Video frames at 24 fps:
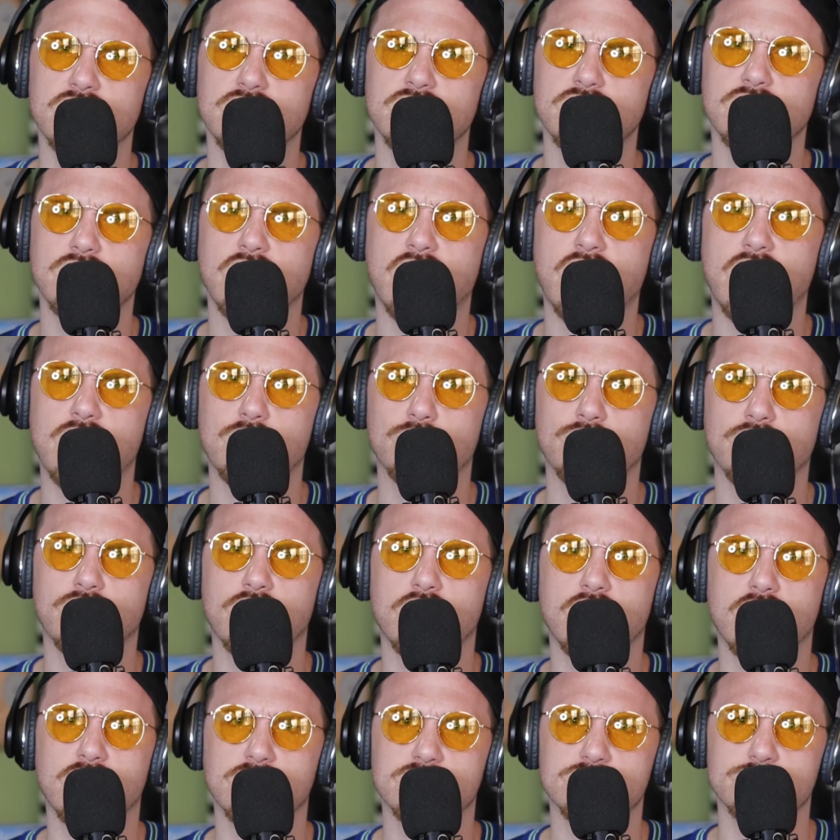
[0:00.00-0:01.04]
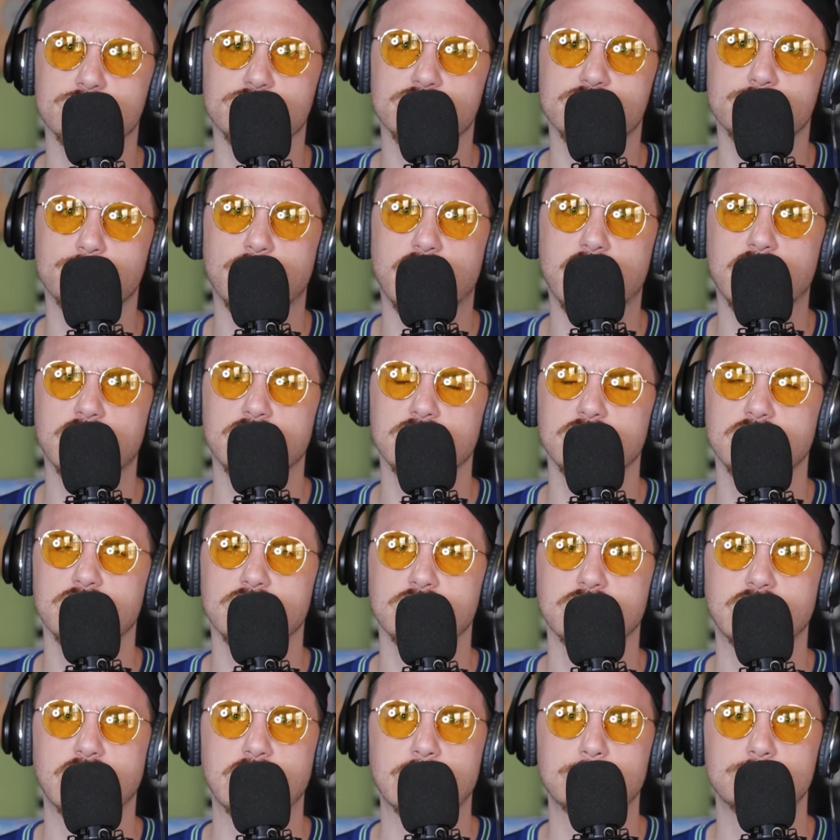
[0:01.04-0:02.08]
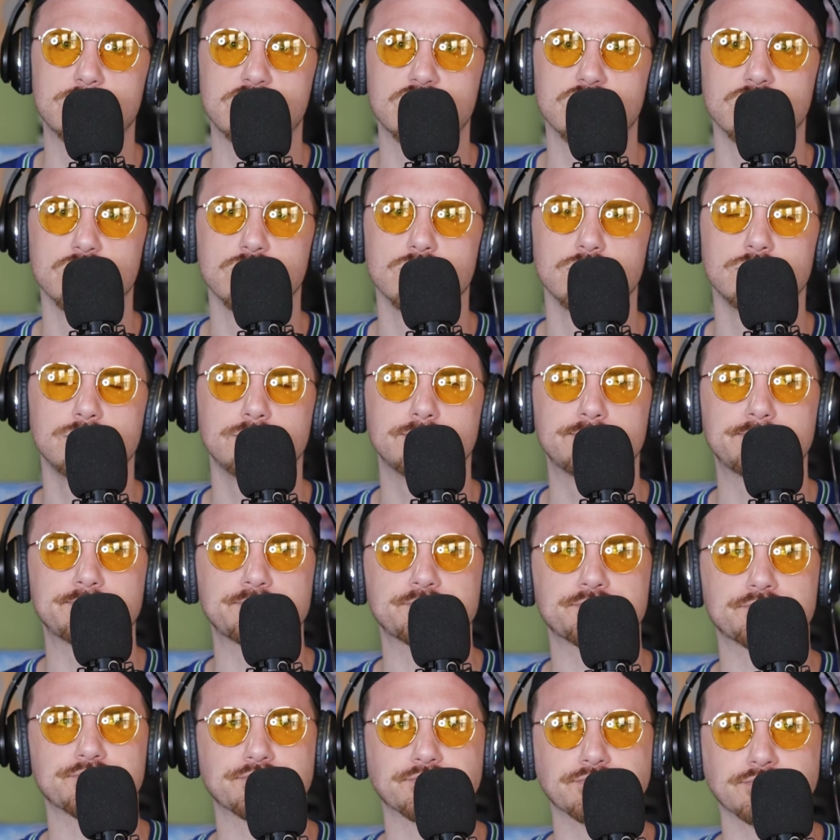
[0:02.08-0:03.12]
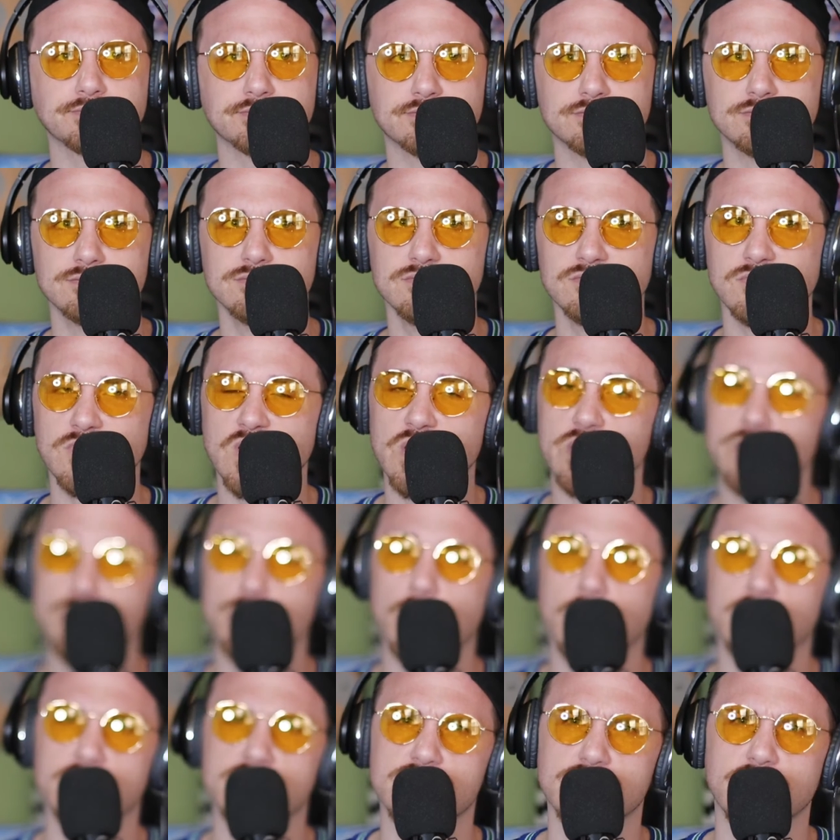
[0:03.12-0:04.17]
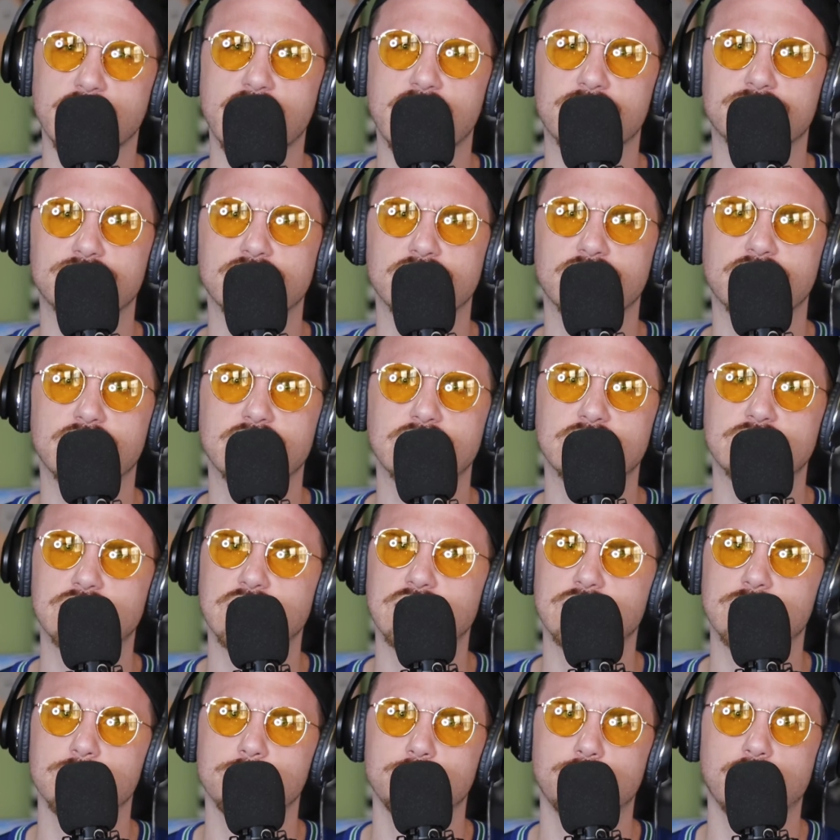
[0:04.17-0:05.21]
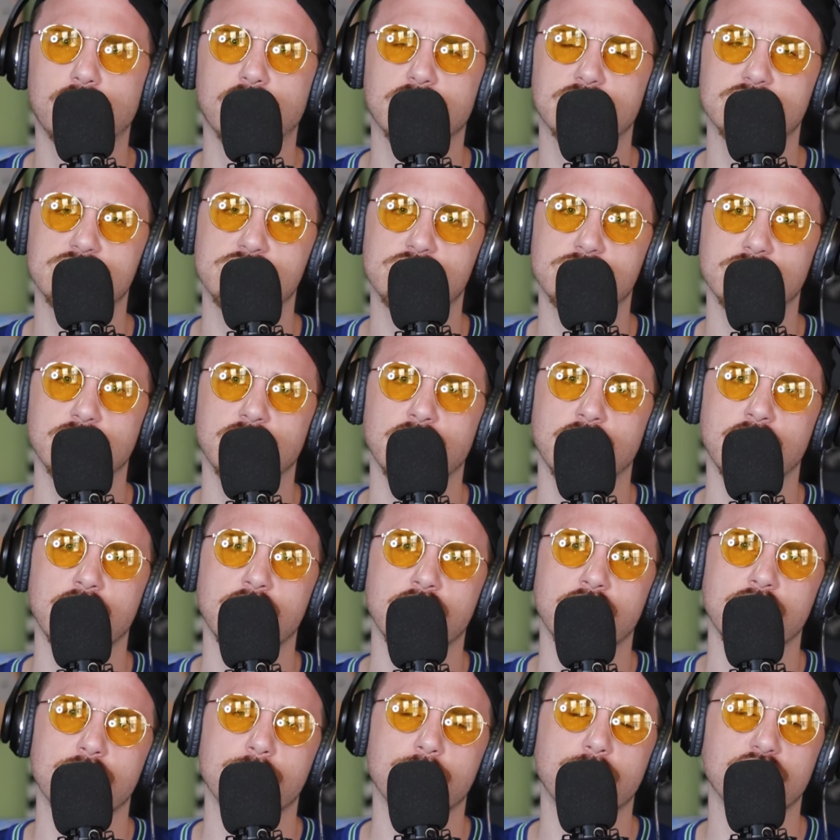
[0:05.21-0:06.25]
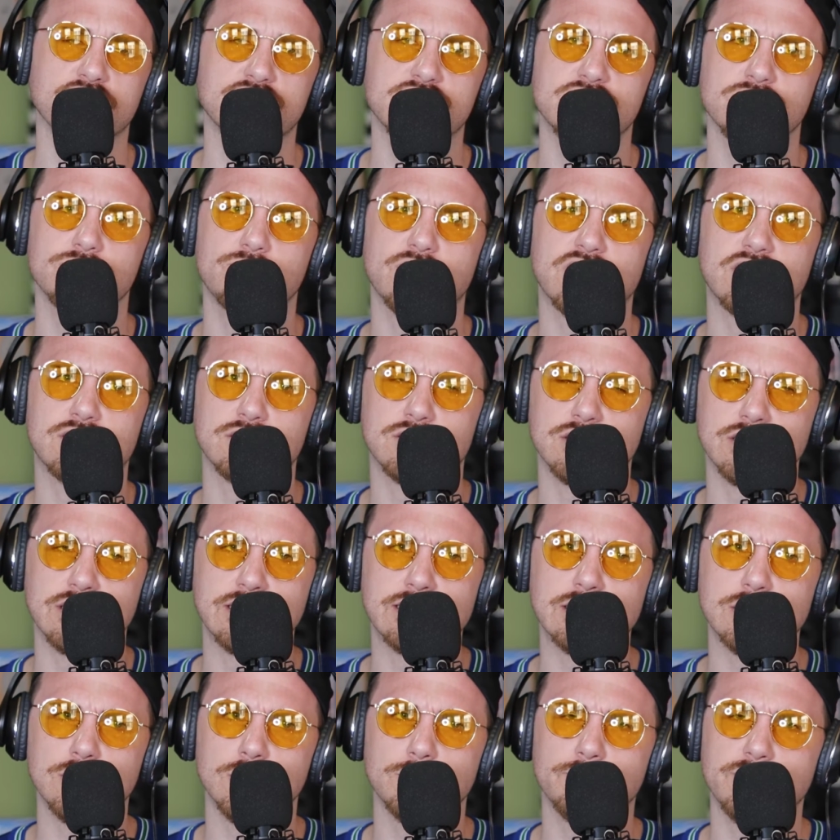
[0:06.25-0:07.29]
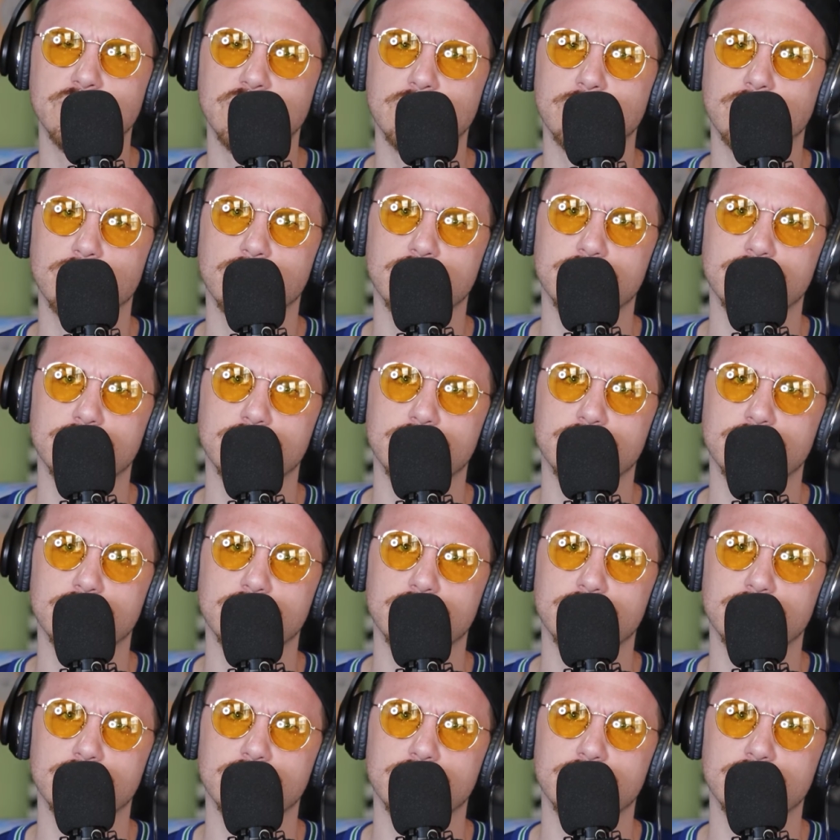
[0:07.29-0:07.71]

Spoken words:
in how the Hawks responded in Game 2. You also have to think that the Bucks must have been a little bit